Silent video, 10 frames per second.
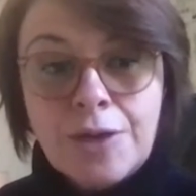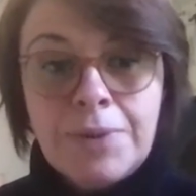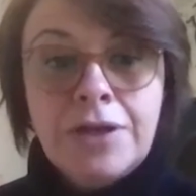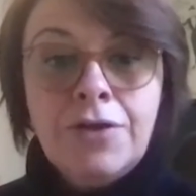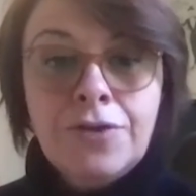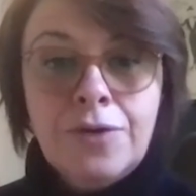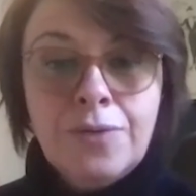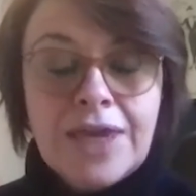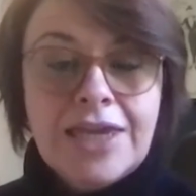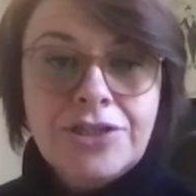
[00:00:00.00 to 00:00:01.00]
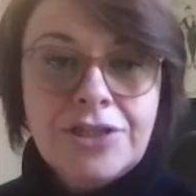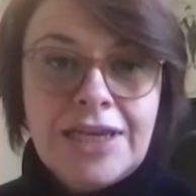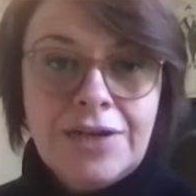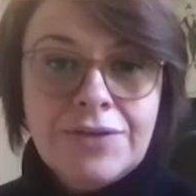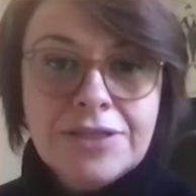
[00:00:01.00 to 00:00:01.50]
up another location
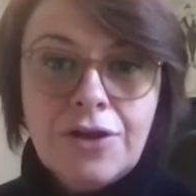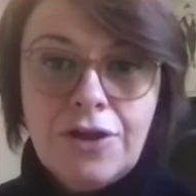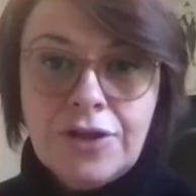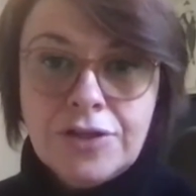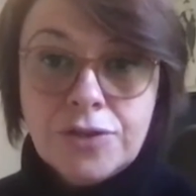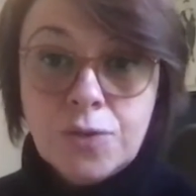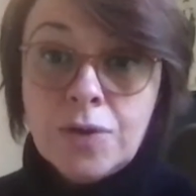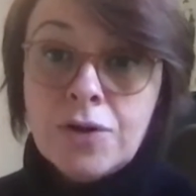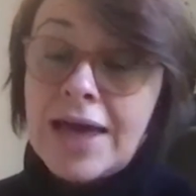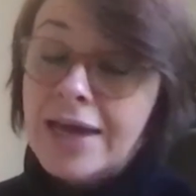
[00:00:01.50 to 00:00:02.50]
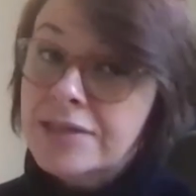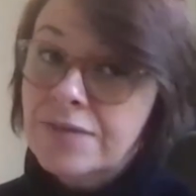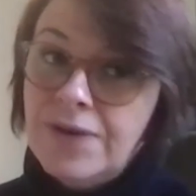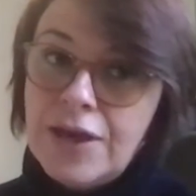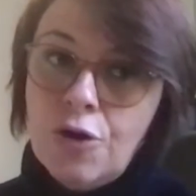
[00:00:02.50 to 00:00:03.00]
here in Scotland. So we're
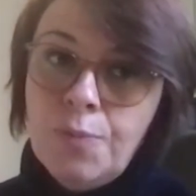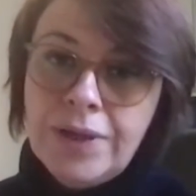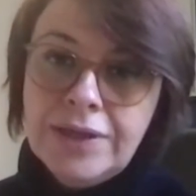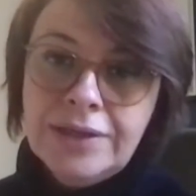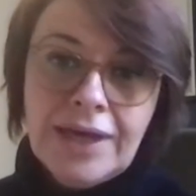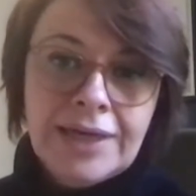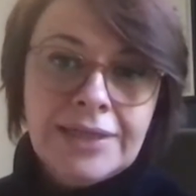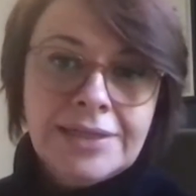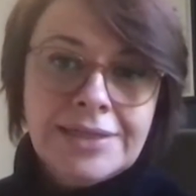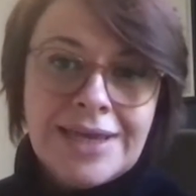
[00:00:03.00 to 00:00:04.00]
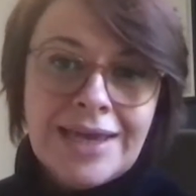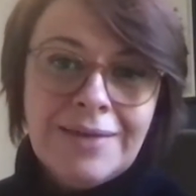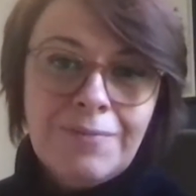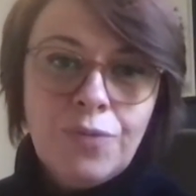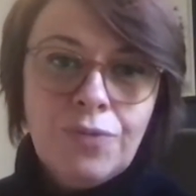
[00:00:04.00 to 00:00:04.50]
actively open
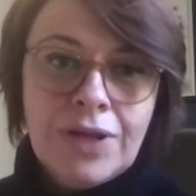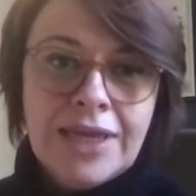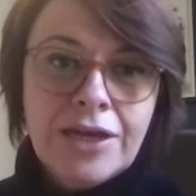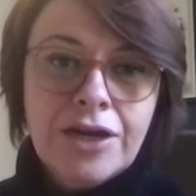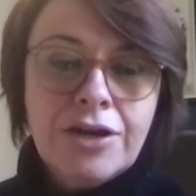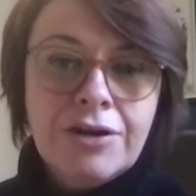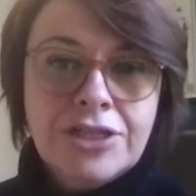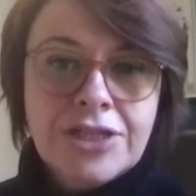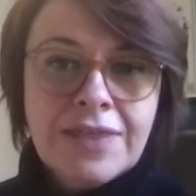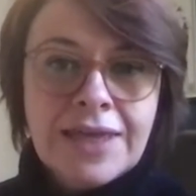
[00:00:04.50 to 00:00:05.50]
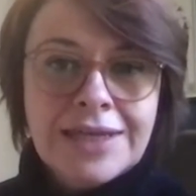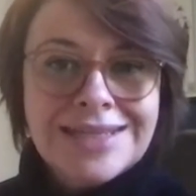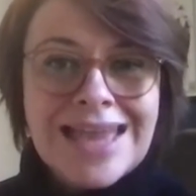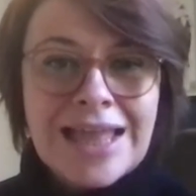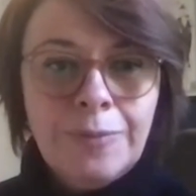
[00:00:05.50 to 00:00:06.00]
and really encouraging that. It
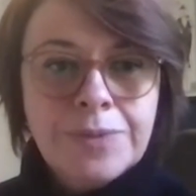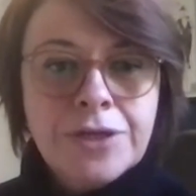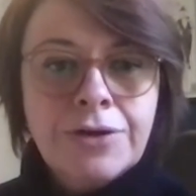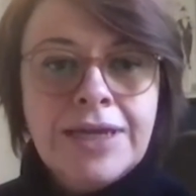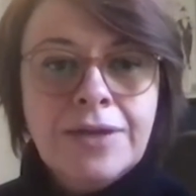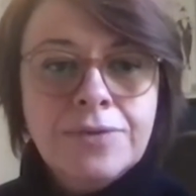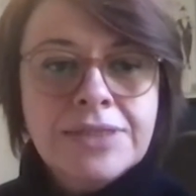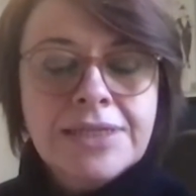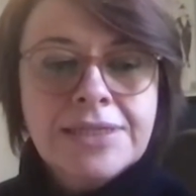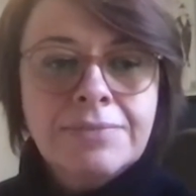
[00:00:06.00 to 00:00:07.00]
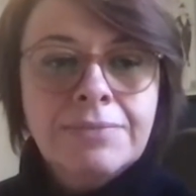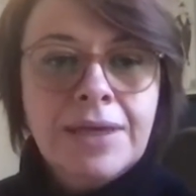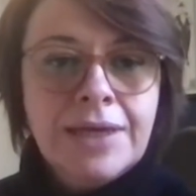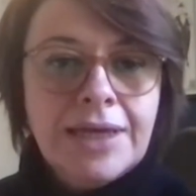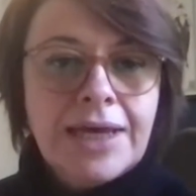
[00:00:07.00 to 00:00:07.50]
helps our ecosystem
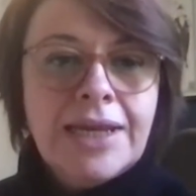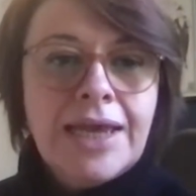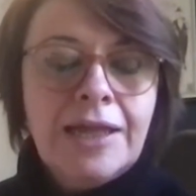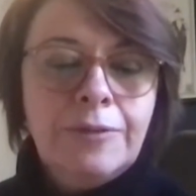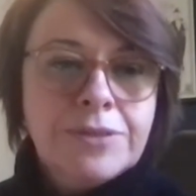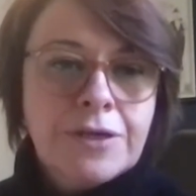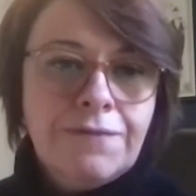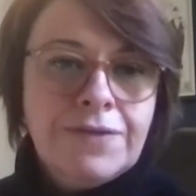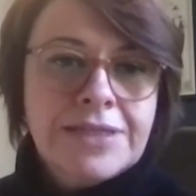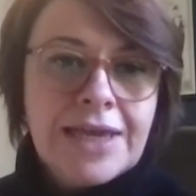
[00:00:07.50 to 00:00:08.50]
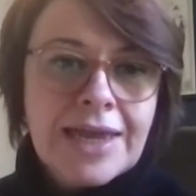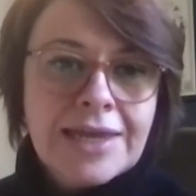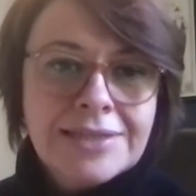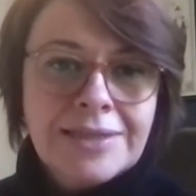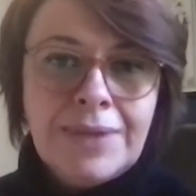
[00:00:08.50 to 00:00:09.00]
and it helps our fintech
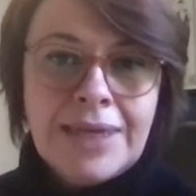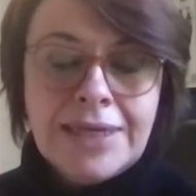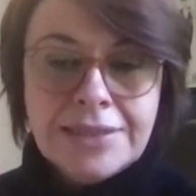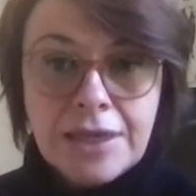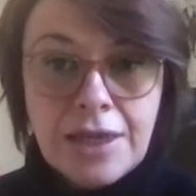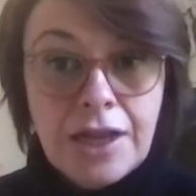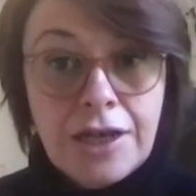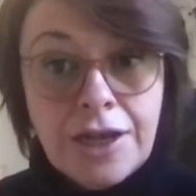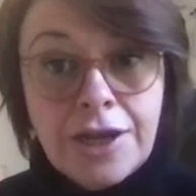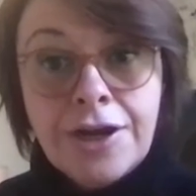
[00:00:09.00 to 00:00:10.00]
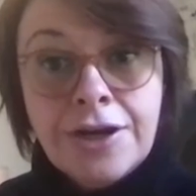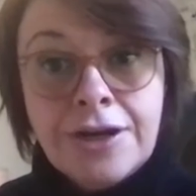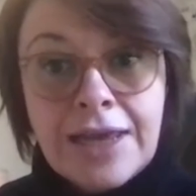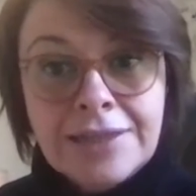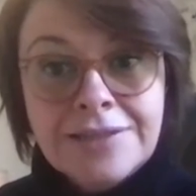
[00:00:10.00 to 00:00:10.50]
SMEs
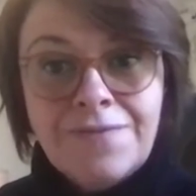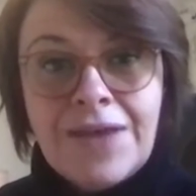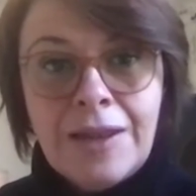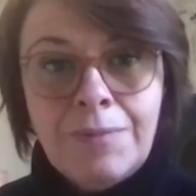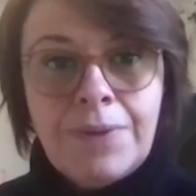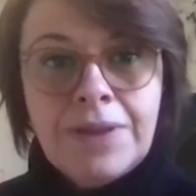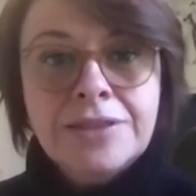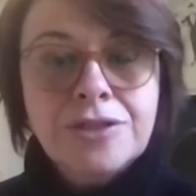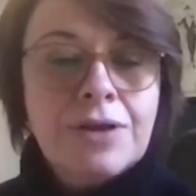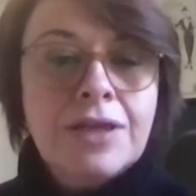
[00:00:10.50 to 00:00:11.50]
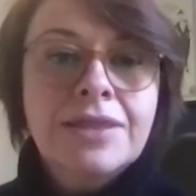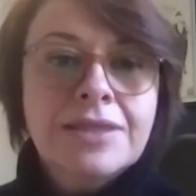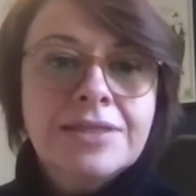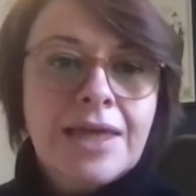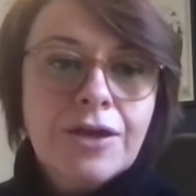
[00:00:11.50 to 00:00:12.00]
learn and develop and
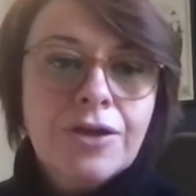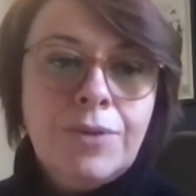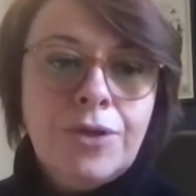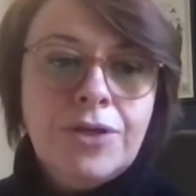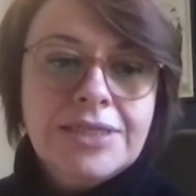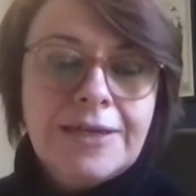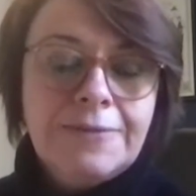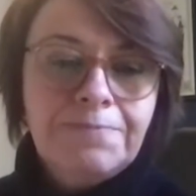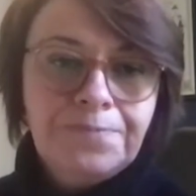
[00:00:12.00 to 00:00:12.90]
strengthens that community.